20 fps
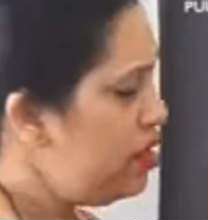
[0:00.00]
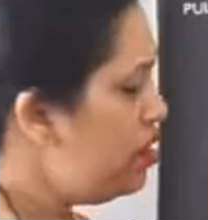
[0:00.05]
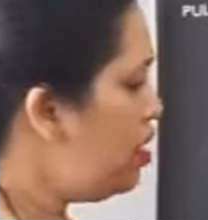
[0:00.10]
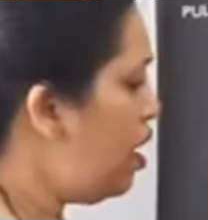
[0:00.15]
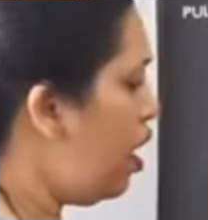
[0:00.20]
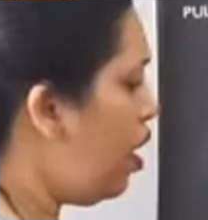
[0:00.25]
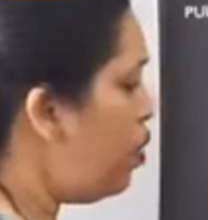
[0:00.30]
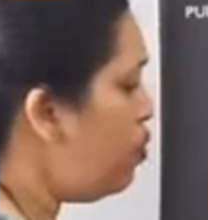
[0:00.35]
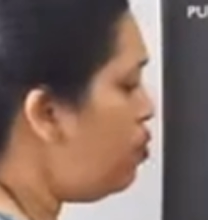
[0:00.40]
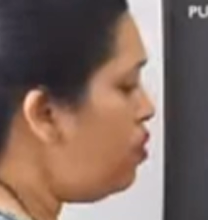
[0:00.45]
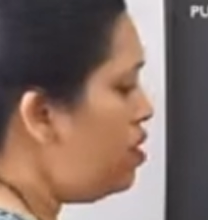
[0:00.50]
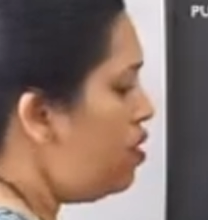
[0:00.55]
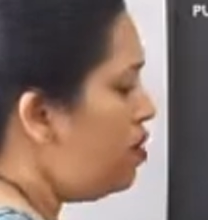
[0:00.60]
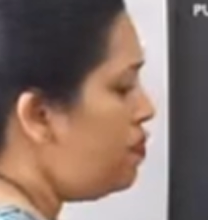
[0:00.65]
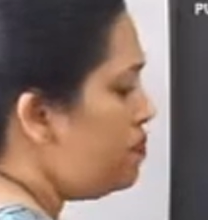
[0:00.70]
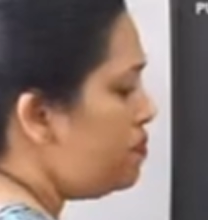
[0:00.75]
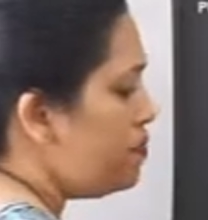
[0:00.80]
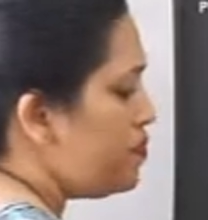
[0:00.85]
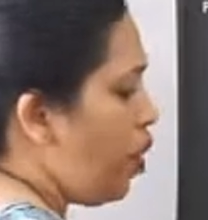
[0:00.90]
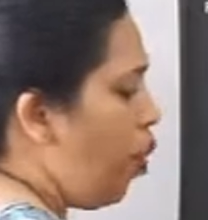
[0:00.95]

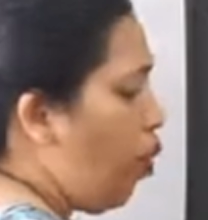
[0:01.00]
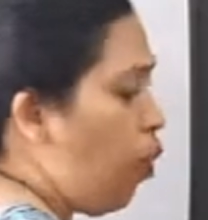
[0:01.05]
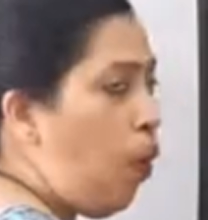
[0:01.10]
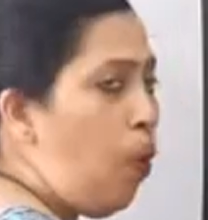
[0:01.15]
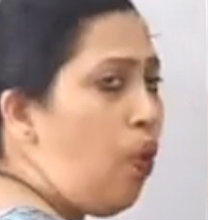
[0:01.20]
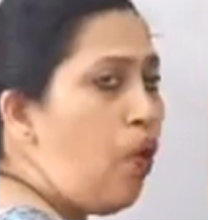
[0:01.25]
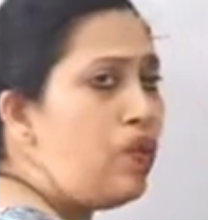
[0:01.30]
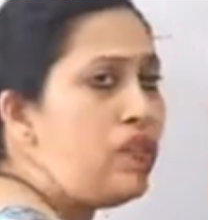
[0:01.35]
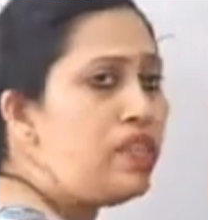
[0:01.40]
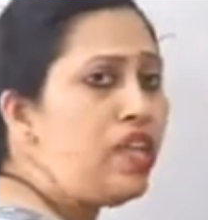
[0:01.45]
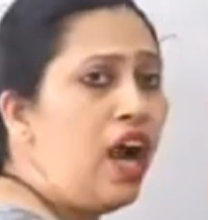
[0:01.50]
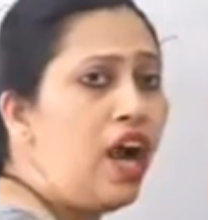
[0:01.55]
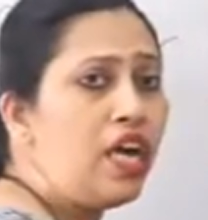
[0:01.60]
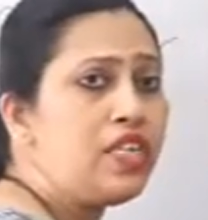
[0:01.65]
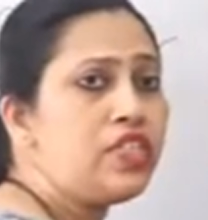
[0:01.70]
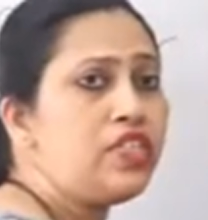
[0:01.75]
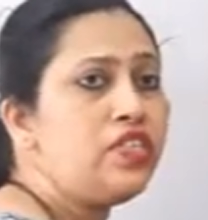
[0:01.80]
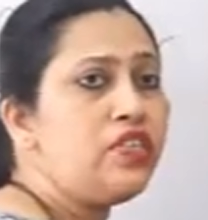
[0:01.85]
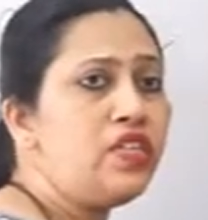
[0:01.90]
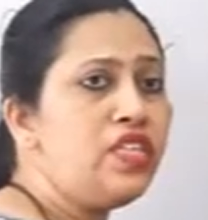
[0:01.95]
now all the
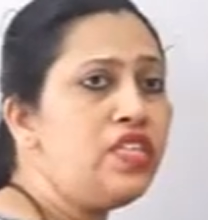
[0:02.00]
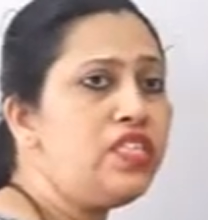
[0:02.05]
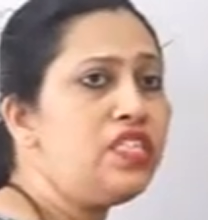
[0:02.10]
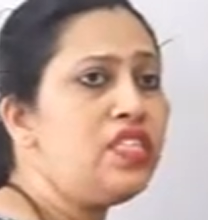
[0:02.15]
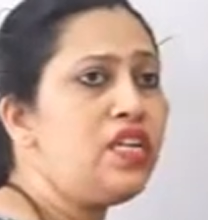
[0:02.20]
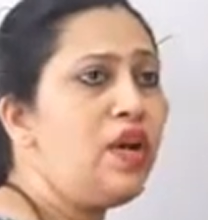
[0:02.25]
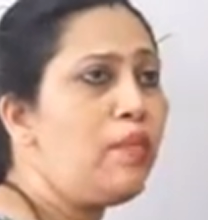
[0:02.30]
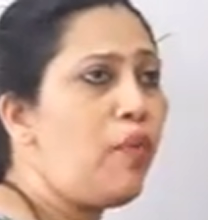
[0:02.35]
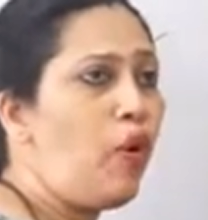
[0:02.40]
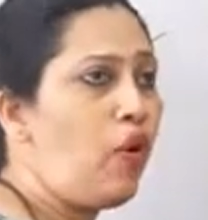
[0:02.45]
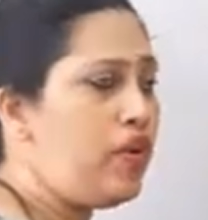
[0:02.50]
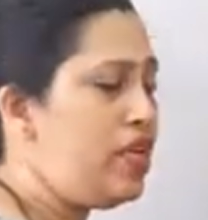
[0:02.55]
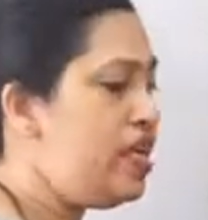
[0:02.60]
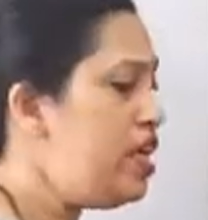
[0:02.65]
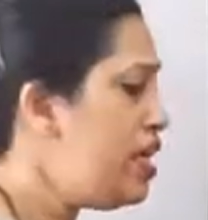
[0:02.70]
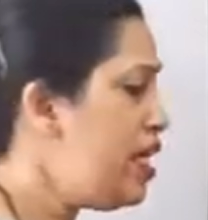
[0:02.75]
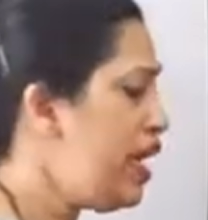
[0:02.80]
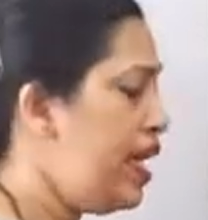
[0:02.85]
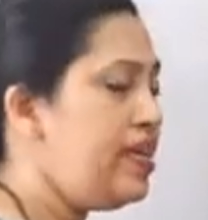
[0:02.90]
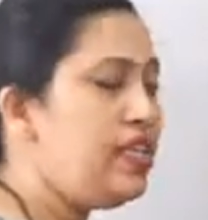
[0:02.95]
arteries in our
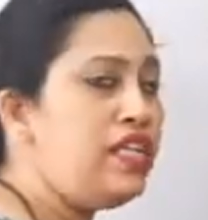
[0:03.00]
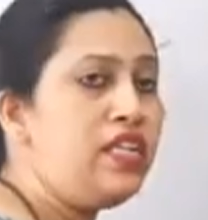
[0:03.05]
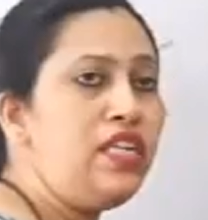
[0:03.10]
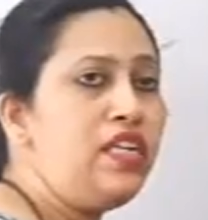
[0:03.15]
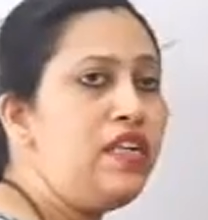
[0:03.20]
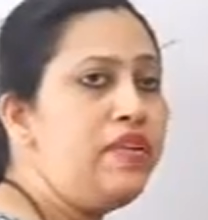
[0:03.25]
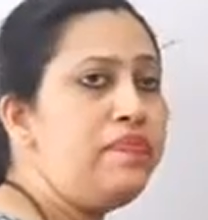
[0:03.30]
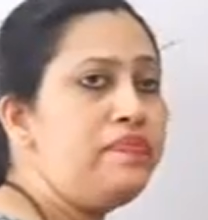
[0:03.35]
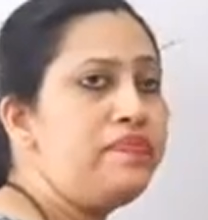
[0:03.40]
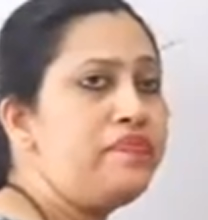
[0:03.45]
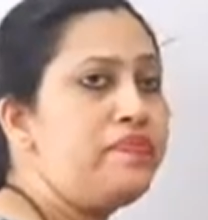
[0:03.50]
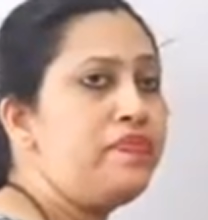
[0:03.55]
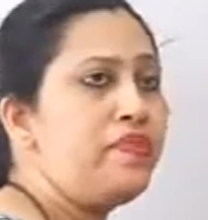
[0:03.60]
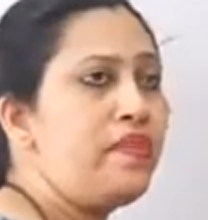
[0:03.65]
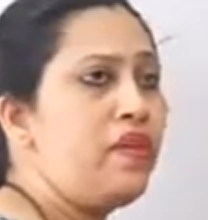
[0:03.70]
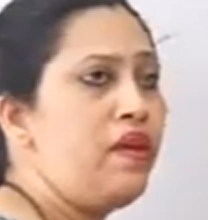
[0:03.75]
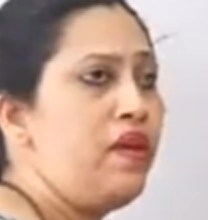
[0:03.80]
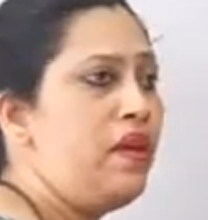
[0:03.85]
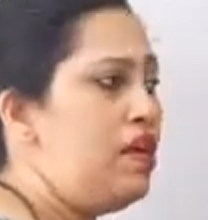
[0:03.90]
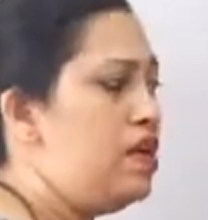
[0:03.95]
body carry
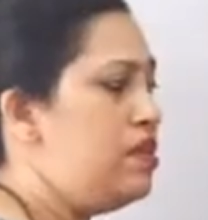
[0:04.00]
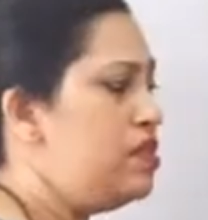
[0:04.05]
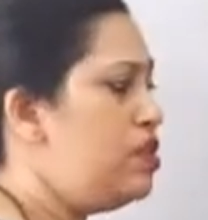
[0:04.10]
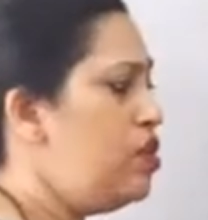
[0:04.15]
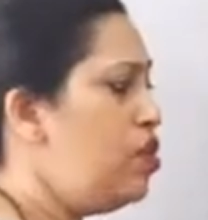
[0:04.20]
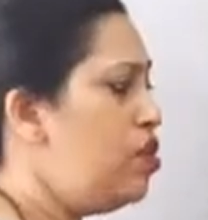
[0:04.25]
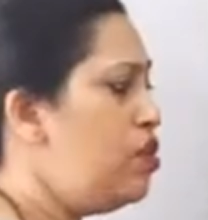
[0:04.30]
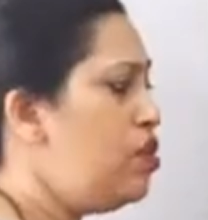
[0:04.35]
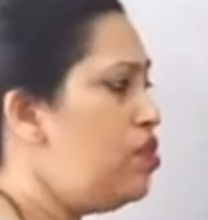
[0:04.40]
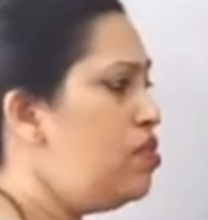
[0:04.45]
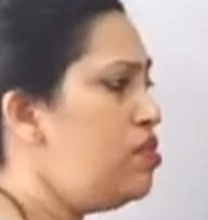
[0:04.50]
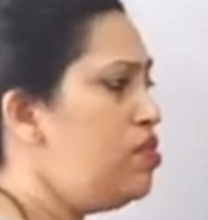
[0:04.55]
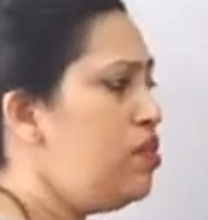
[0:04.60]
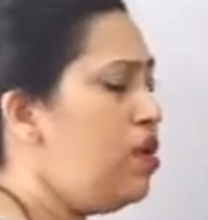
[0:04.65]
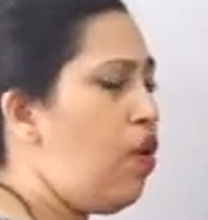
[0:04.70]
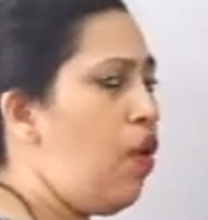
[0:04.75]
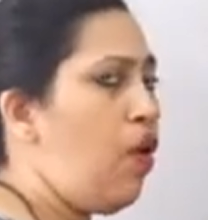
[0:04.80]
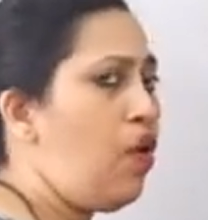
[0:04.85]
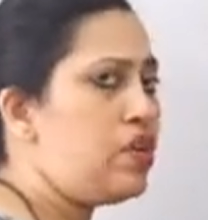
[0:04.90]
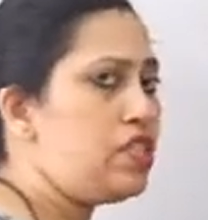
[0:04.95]
the
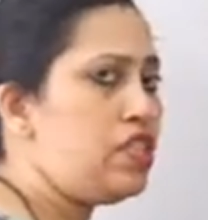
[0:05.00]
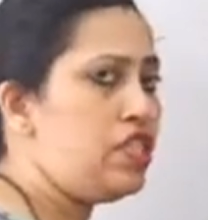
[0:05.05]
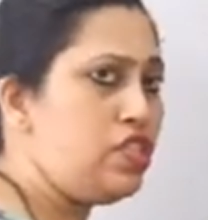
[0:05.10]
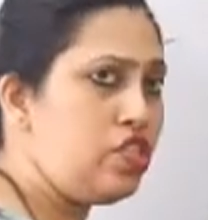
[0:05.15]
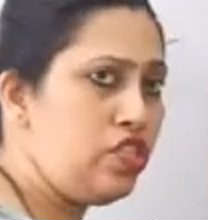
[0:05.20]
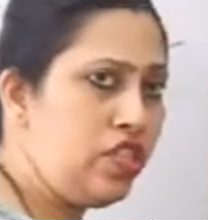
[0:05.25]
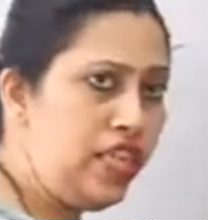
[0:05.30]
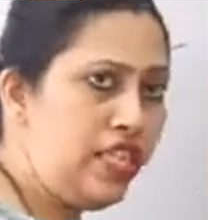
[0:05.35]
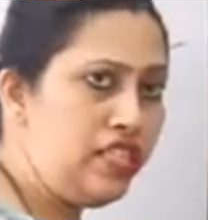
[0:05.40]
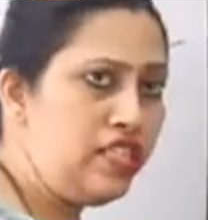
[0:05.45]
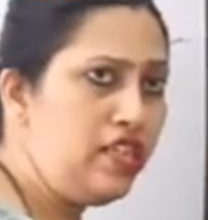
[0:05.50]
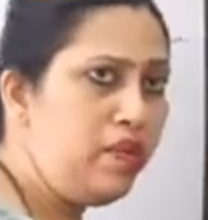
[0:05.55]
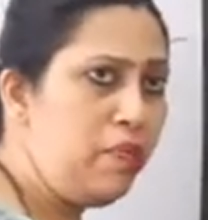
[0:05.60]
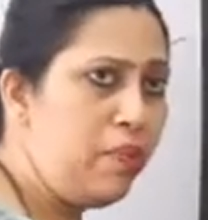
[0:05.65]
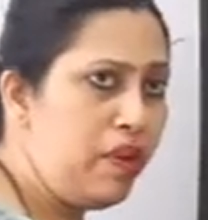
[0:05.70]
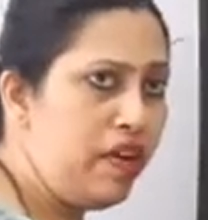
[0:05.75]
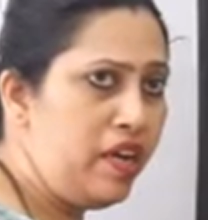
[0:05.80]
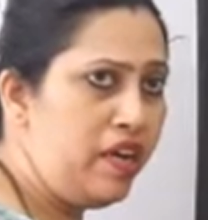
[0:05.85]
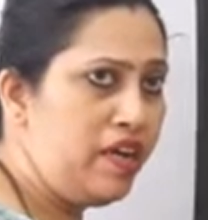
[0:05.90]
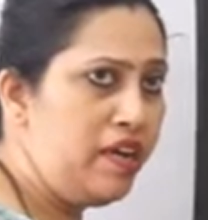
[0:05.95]

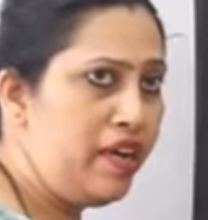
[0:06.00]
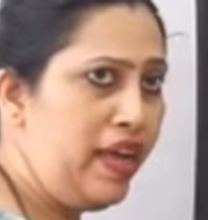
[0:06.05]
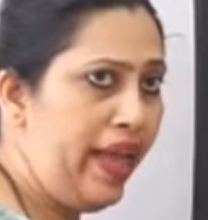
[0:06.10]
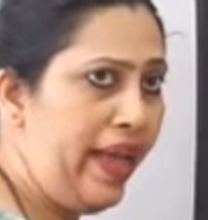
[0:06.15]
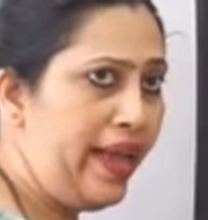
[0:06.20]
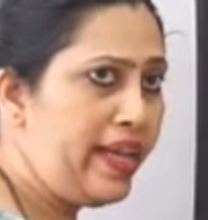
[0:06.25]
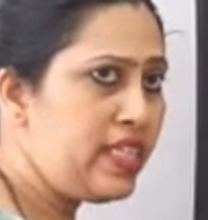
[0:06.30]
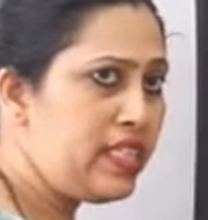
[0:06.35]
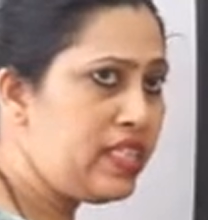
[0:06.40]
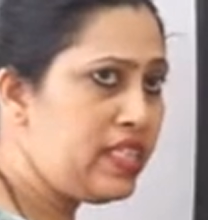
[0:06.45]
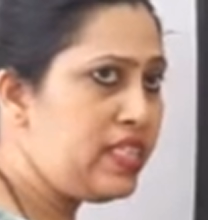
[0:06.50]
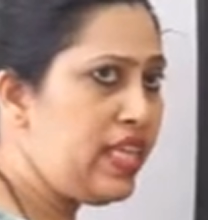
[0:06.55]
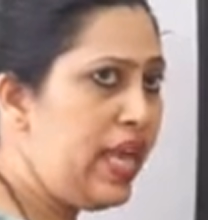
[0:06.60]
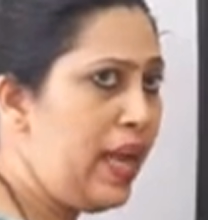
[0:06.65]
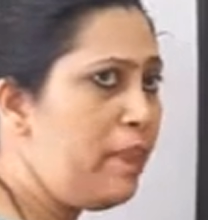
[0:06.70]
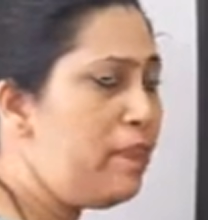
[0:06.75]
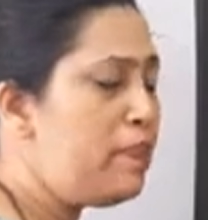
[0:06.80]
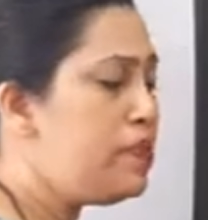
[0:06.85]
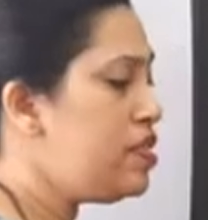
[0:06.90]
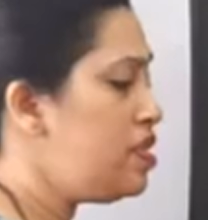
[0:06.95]
oxygenated blood
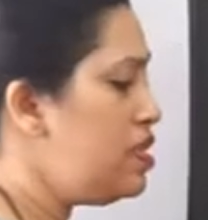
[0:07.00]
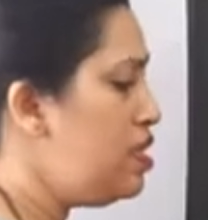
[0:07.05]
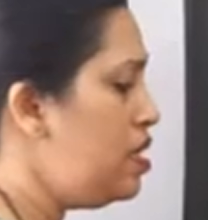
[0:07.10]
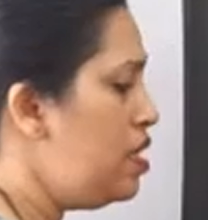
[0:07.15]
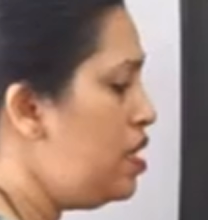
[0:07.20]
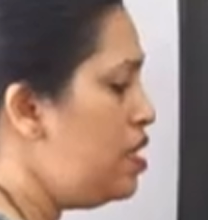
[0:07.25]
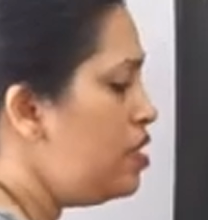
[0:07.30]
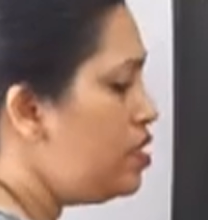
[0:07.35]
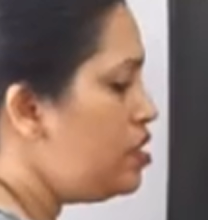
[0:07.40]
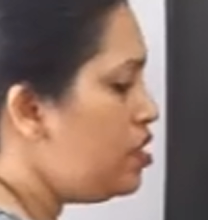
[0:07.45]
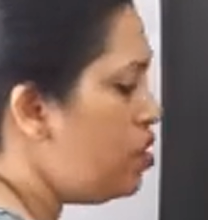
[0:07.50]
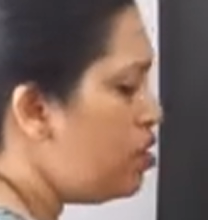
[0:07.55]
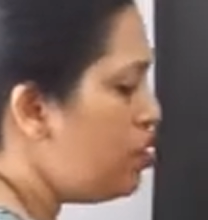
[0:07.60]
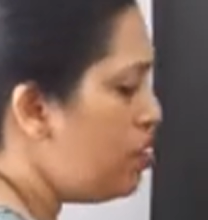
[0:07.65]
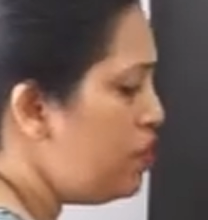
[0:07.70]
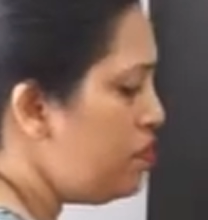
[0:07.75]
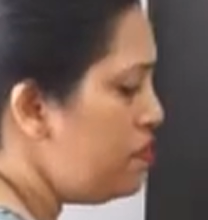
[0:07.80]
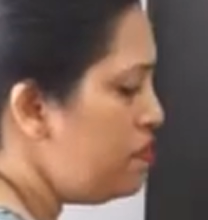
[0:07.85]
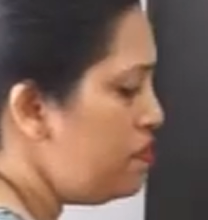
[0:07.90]
except the